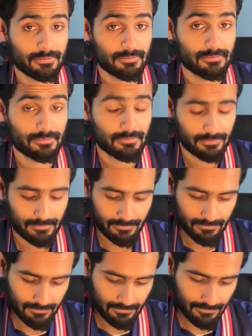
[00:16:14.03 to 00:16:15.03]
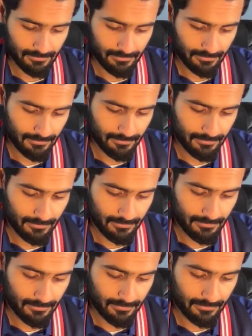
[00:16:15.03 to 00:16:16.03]

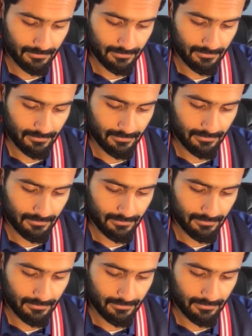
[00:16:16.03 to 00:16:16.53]
Nobody speaks.